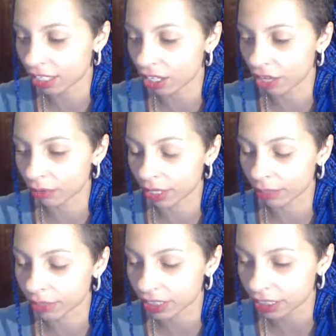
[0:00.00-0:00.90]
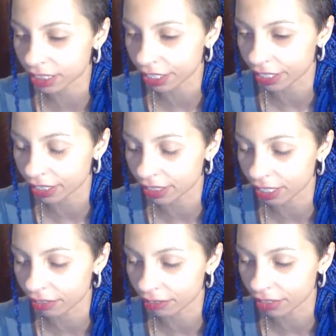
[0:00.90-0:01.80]
a lot where I'm just staring
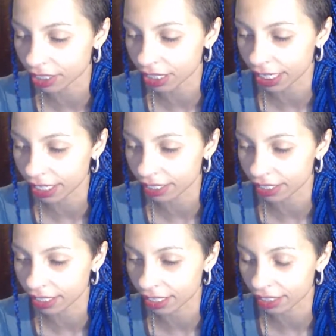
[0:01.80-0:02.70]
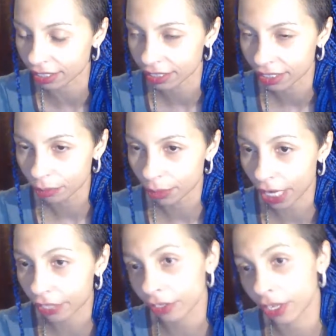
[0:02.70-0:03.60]
downward, and but I
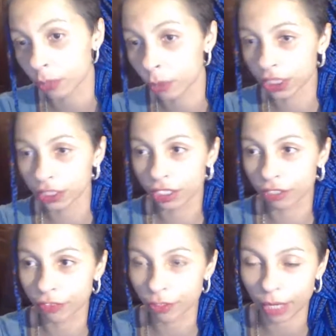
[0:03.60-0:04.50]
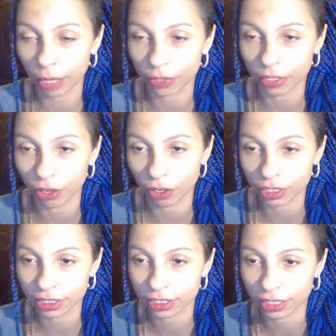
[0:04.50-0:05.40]
don't know, I wanted to confirm that with Carl,
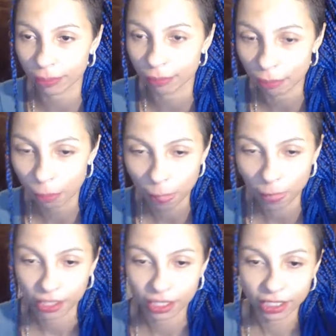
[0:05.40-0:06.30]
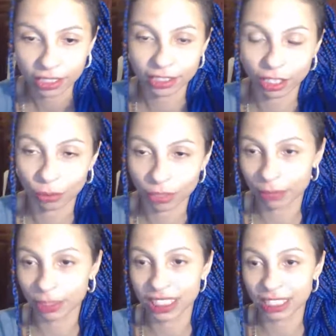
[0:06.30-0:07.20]
because yeah,
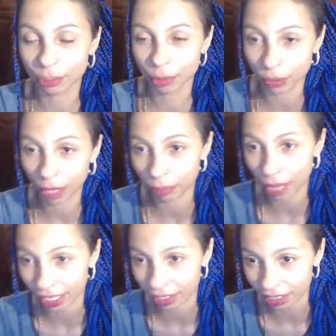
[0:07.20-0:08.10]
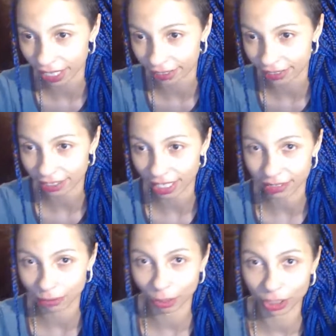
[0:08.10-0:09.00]
we tend to be quite bad
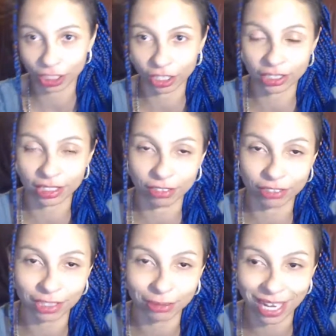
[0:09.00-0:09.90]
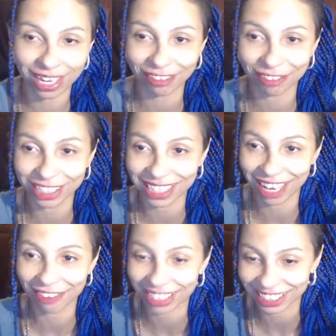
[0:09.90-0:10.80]
at watching ourselves. That's why I love
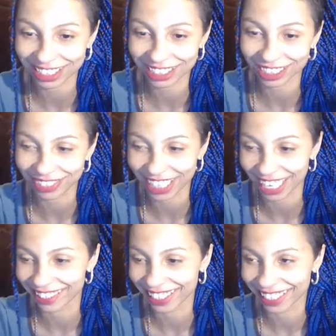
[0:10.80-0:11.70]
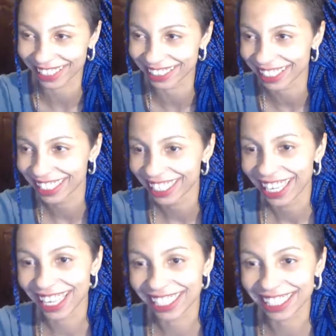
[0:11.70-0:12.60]
having this YouTube channel, because
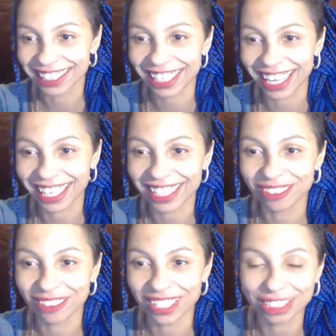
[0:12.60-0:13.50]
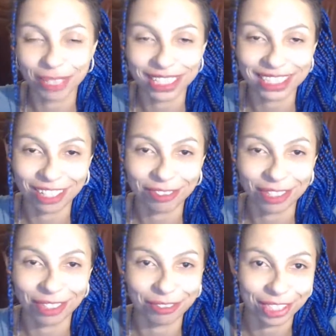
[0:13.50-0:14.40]
I get to like watch myself
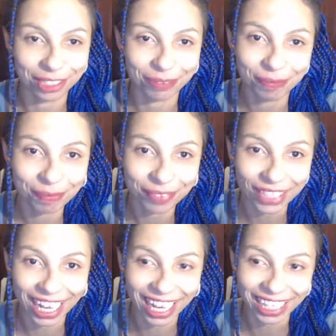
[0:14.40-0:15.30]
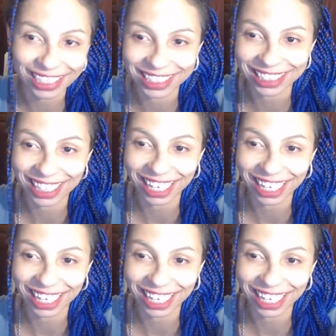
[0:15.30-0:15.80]
over, and